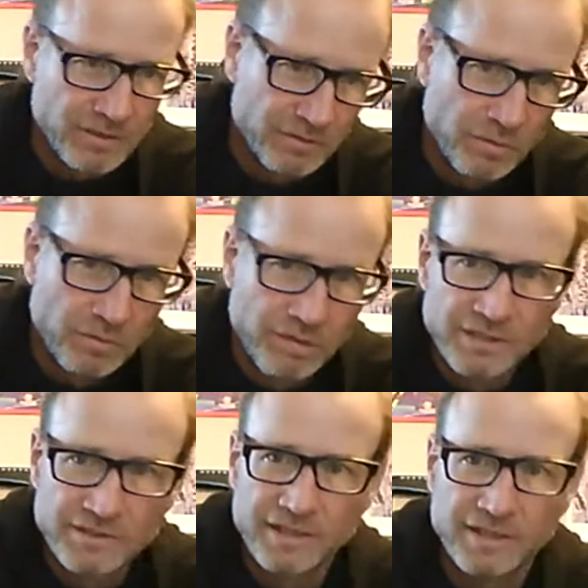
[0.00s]
two
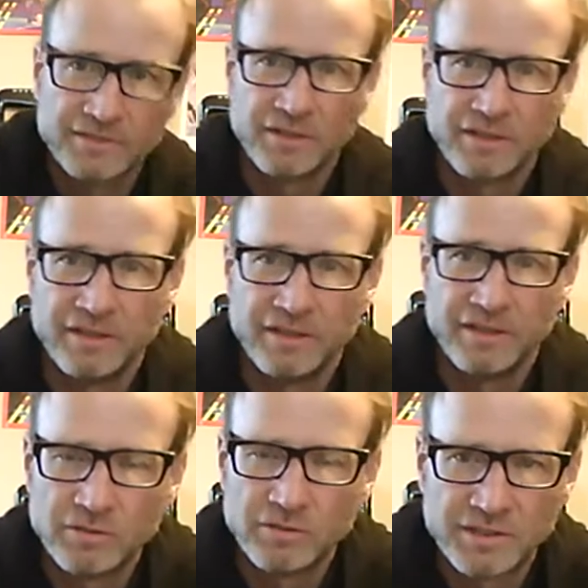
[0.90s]
things that it's going to
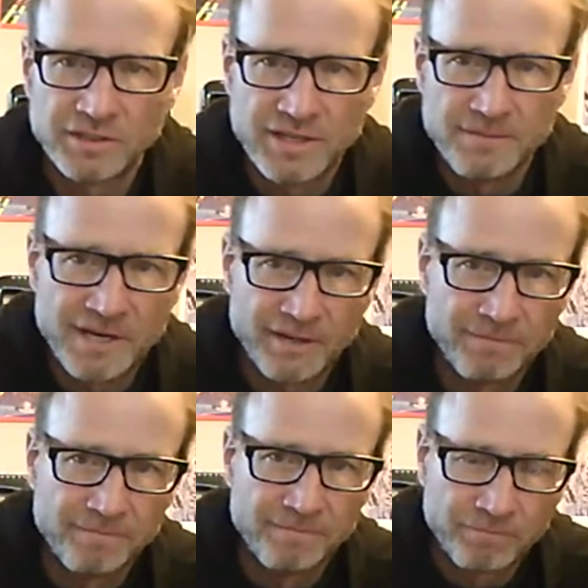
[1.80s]
influence is the amount
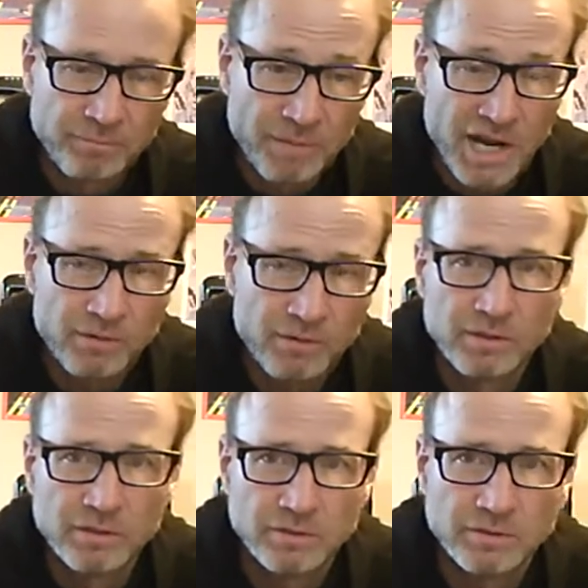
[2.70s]
of
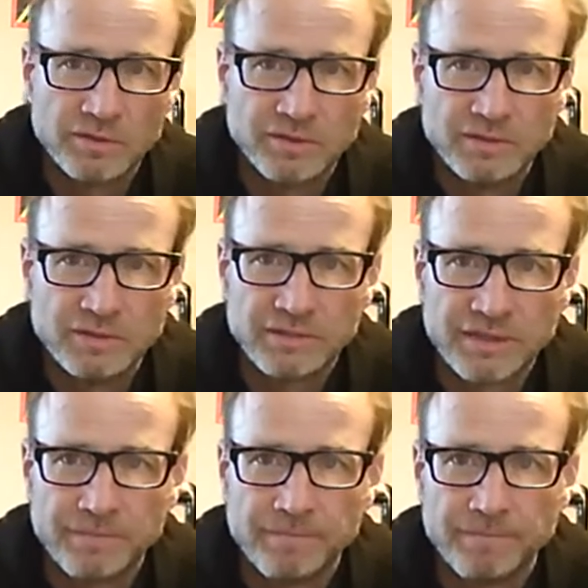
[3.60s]
power you can
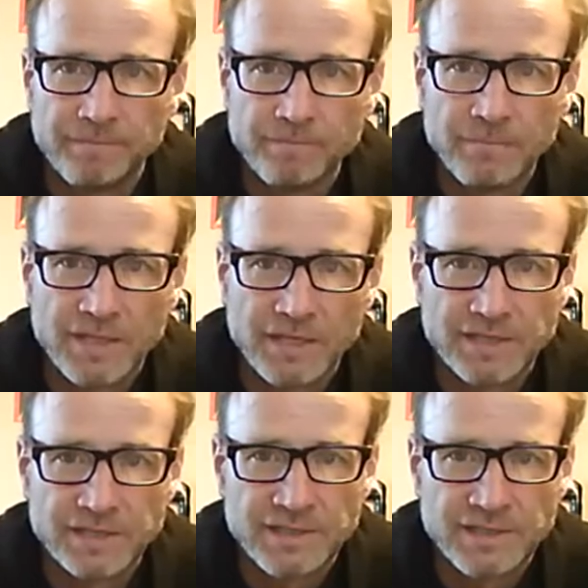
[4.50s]
generate as a